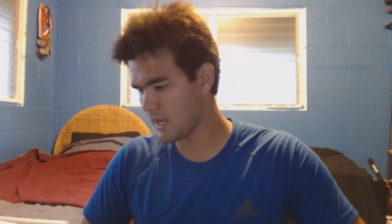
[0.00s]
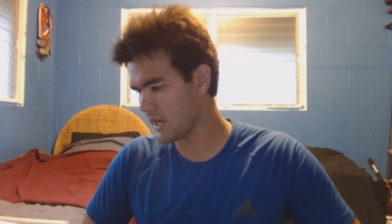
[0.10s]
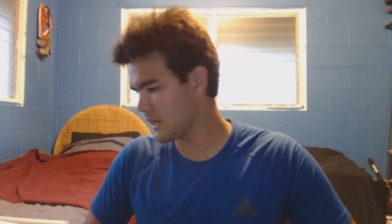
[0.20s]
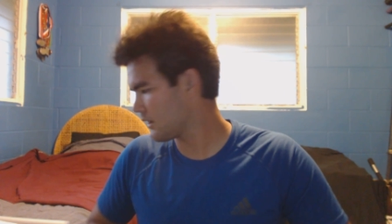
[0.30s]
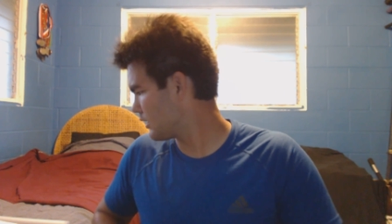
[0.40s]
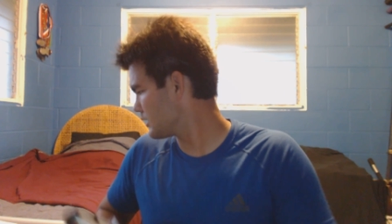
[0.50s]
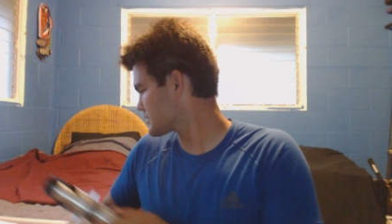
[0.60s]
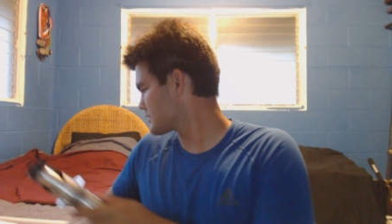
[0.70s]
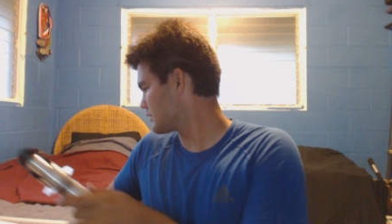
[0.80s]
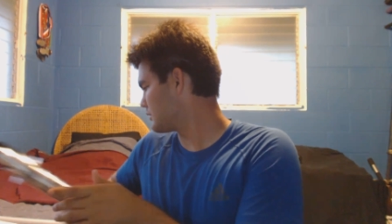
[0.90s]
and
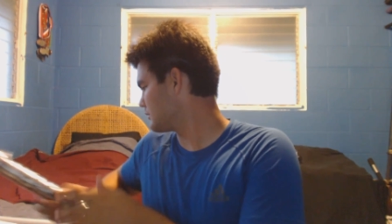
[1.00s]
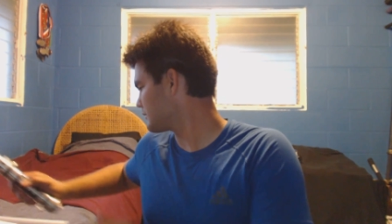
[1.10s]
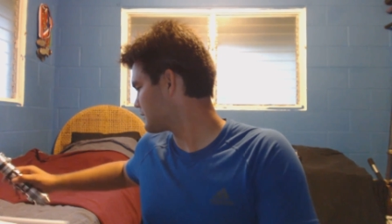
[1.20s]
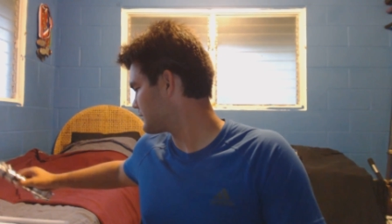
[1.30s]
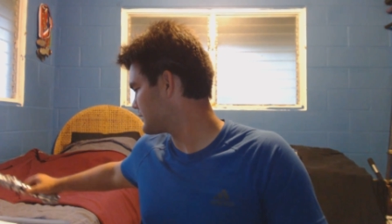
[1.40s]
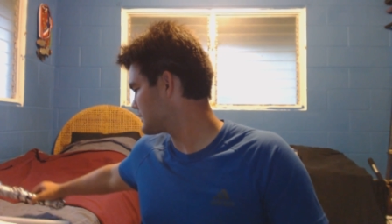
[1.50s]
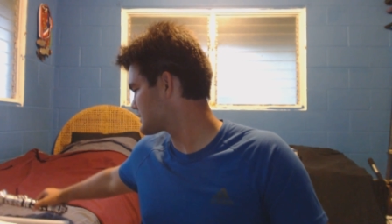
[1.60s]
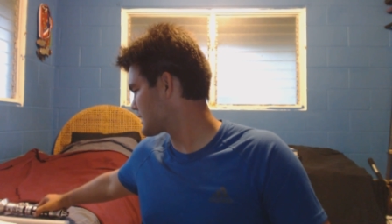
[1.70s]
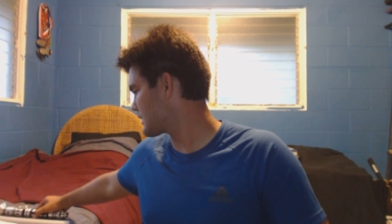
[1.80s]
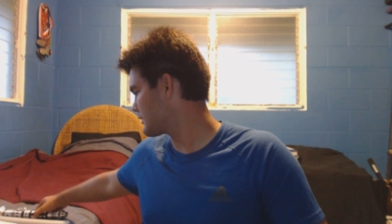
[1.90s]
also the
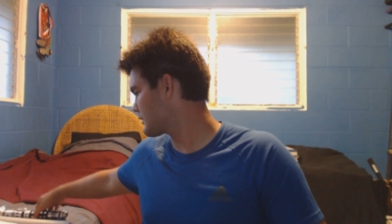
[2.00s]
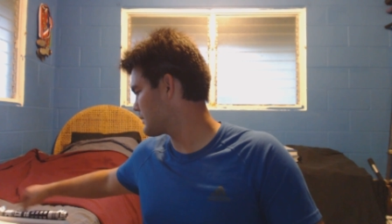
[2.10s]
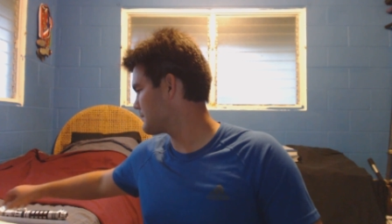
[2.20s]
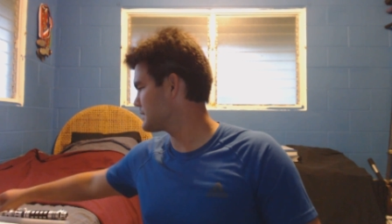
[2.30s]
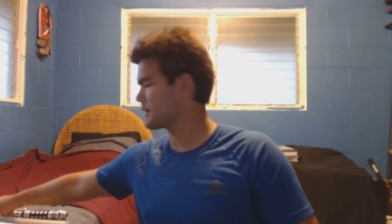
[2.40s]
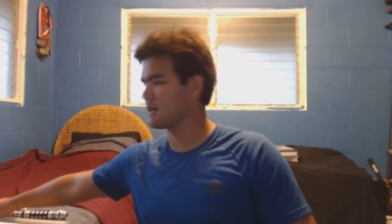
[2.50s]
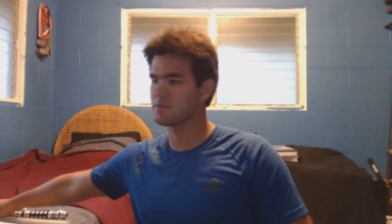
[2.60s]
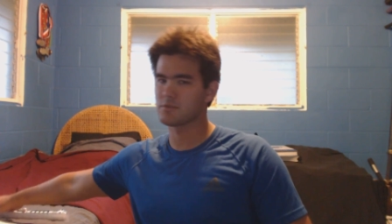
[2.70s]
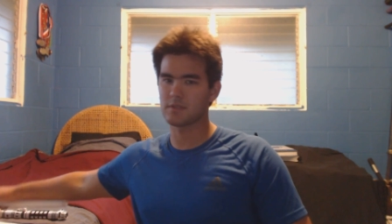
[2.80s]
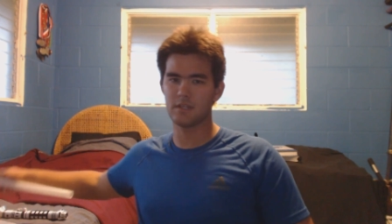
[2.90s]
standard equipment that
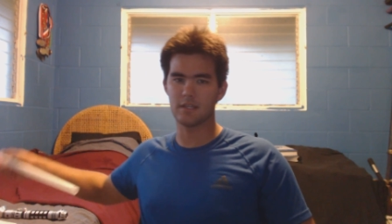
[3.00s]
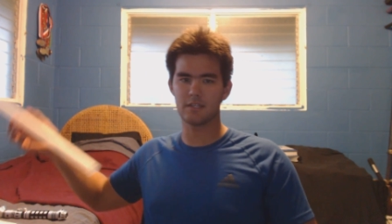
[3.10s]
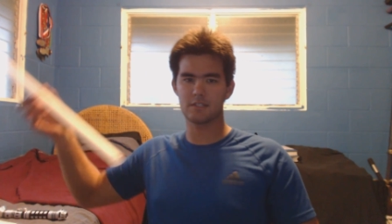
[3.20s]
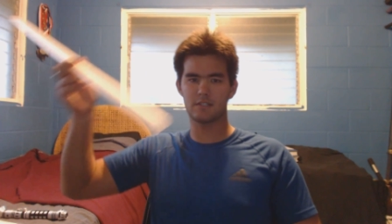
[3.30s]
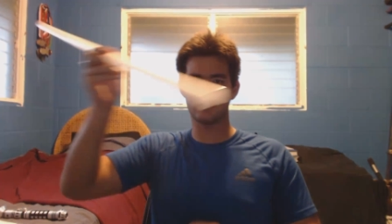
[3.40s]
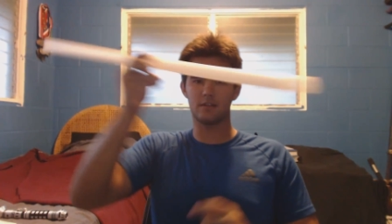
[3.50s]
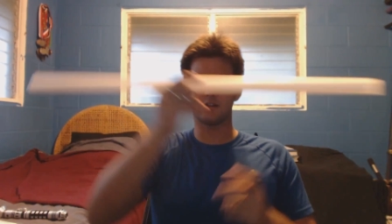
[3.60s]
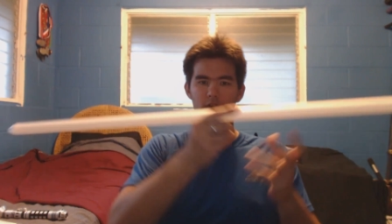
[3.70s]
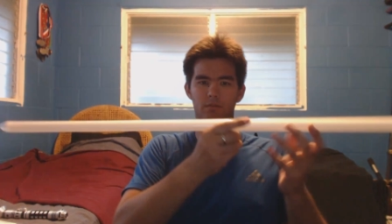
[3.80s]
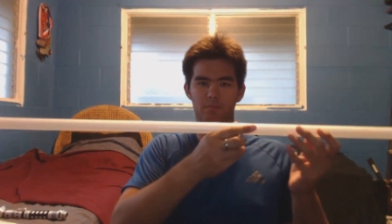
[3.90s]
comes with it is
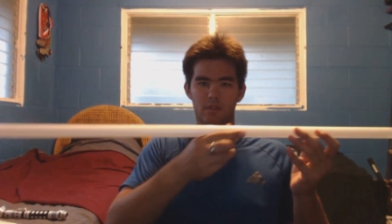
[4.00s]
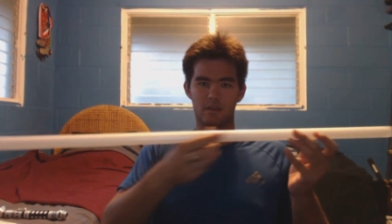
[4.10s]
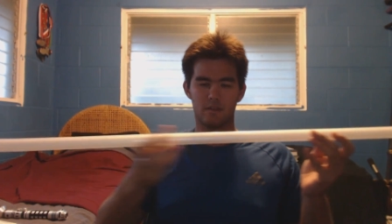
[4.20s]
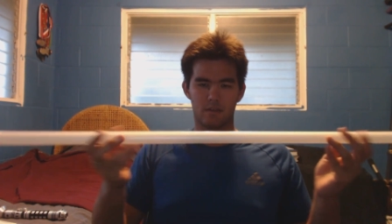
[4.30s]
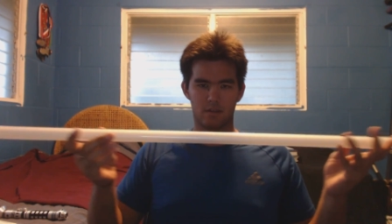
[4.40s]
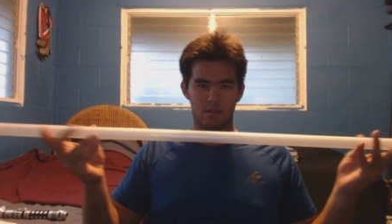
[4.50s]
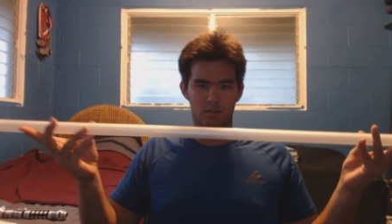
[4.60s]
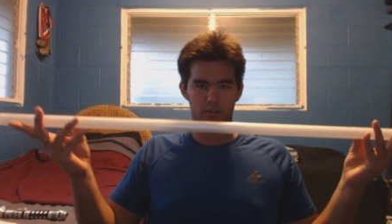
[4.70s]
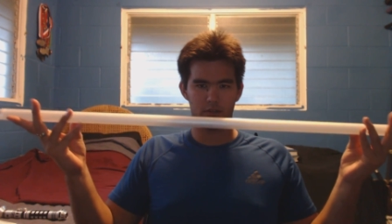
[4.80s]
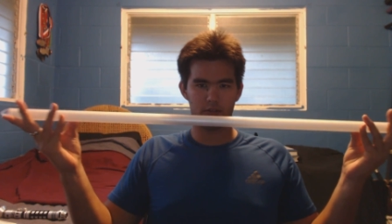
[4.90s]
your
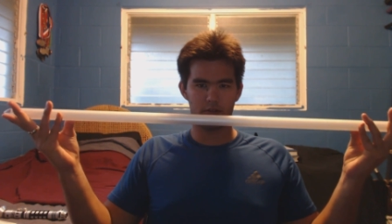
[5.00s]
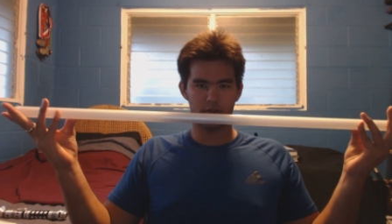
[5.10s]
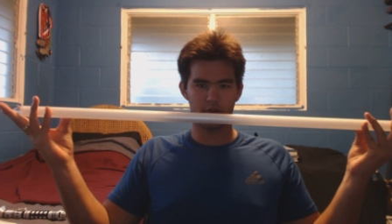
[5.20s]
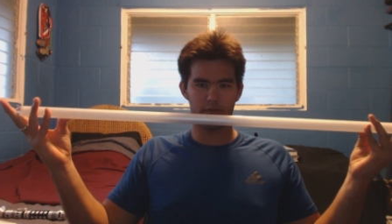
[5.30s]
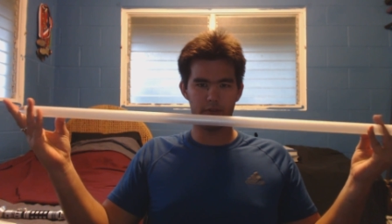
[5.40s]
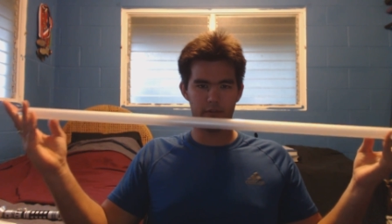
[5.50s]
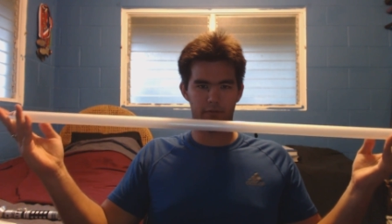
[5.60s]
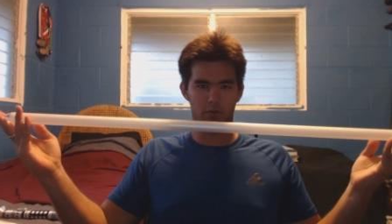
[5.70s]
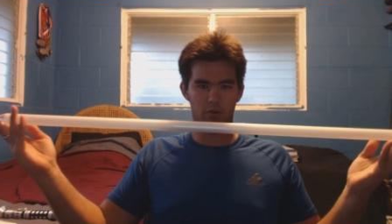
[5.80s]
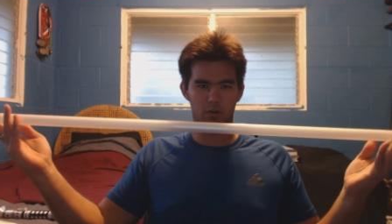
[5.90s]

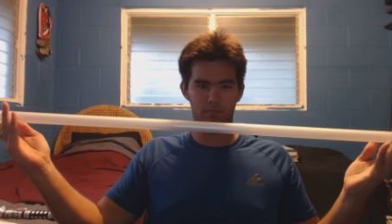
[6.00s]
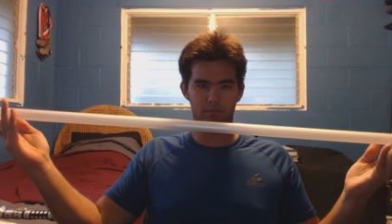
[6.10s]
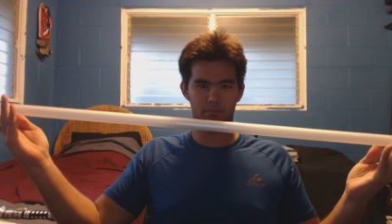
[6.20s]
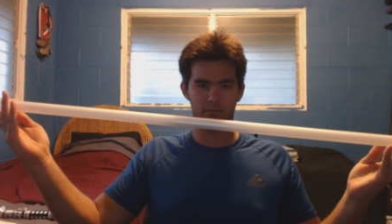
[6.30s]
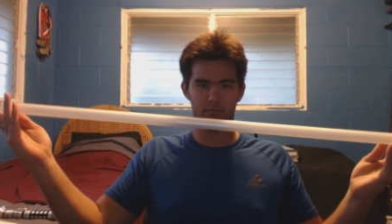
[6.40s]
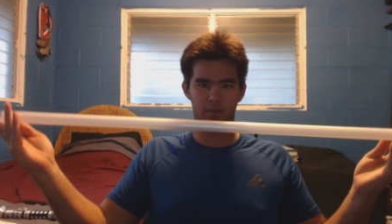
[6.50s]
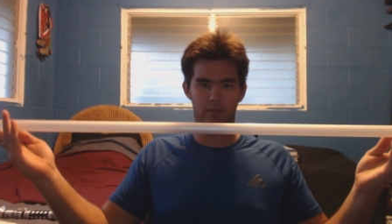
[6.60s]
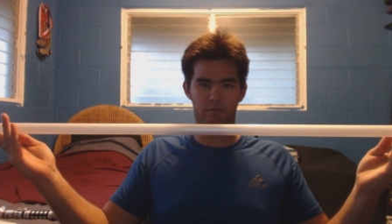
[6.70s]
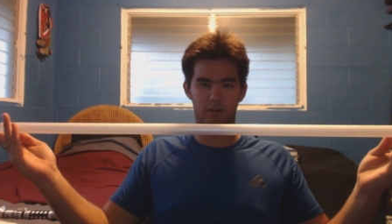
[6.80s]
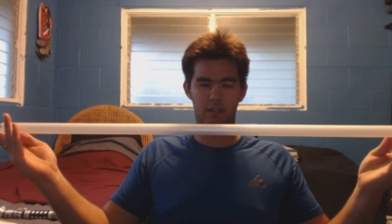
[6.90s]
V4
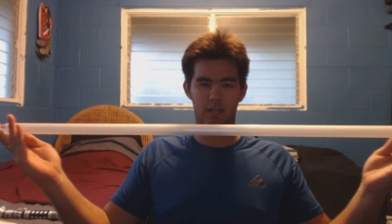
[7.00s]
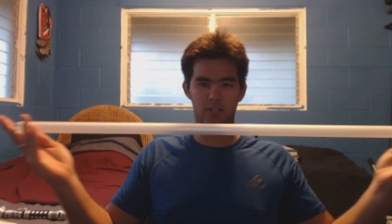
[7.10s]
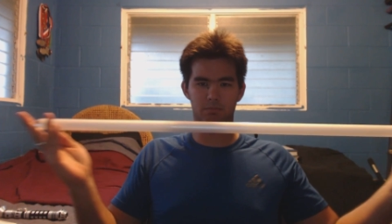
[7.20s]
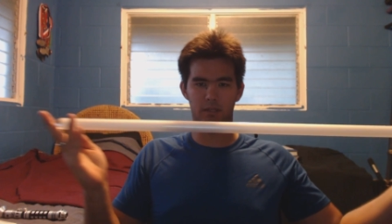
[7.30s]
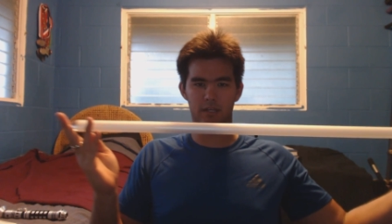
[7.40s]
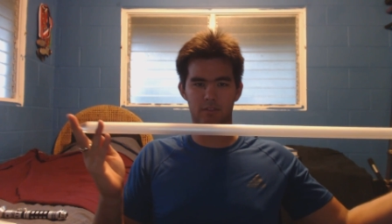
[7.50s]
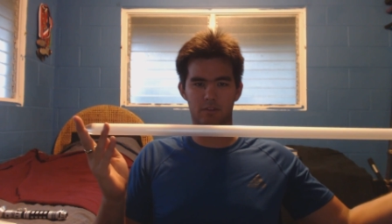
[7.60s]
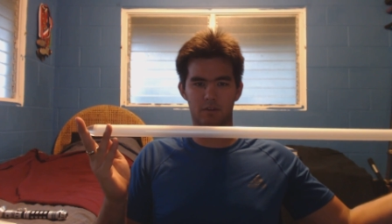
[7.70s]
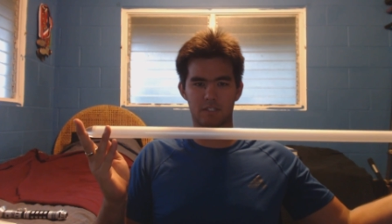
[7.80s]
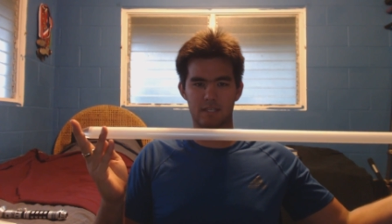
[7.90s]
Infinity Edge blade,
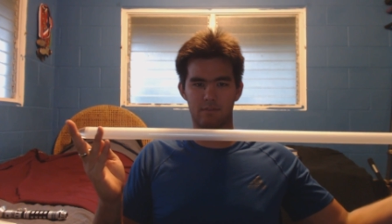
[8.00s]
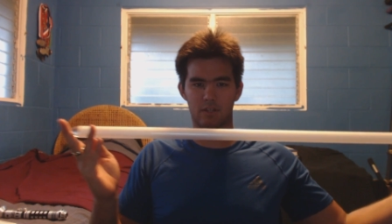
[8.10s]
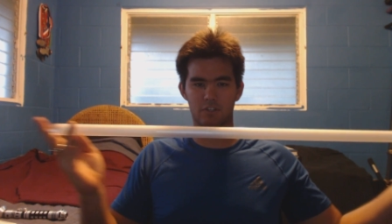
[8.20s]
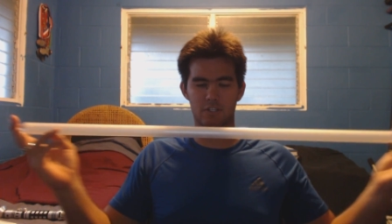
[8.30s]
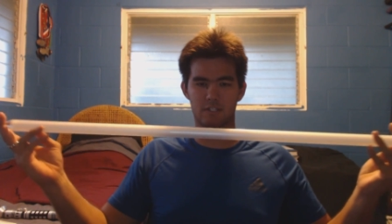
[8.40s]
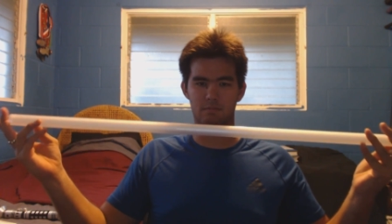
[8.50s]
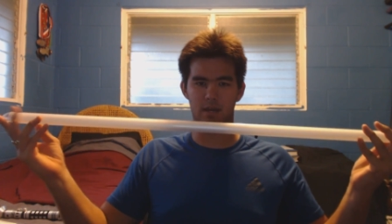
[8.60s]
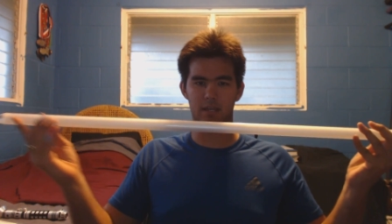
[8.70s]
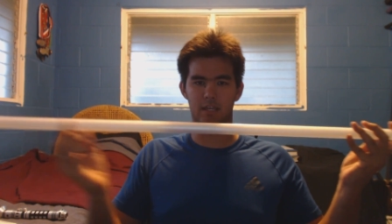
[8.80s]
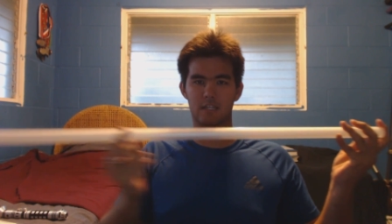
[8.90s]
37 inches in
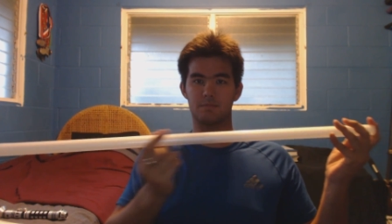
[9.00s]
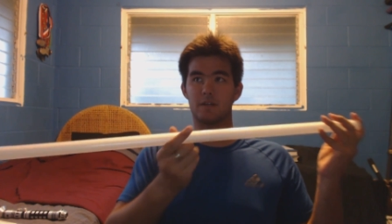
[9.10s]
my case